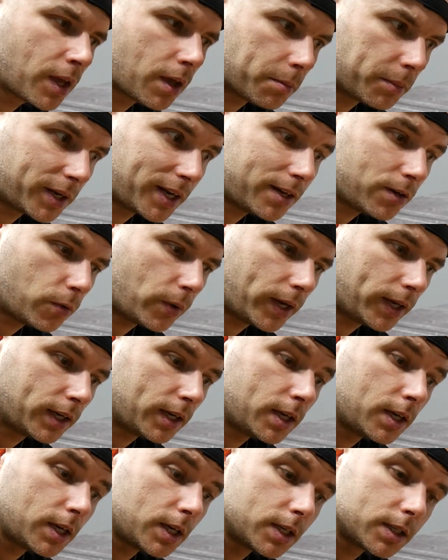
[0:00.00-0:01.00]
But anyway,
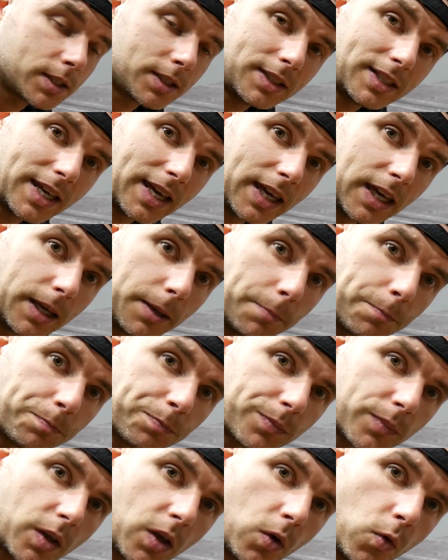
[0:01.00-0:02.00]
today,
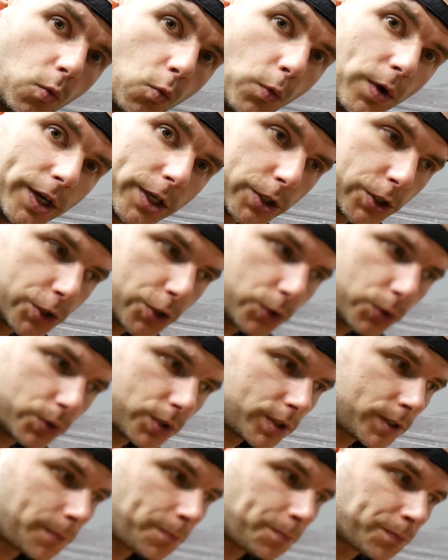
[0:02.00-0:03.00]
winter
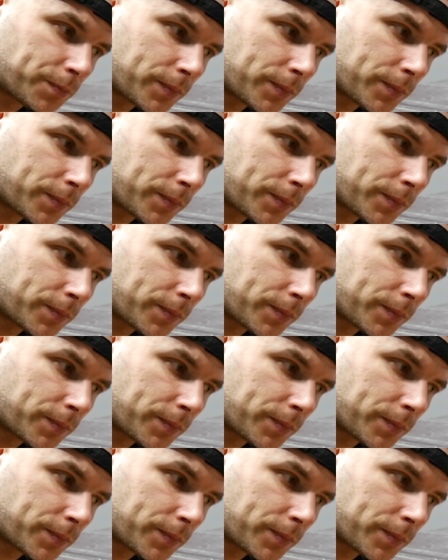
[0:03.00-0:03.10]
shoes.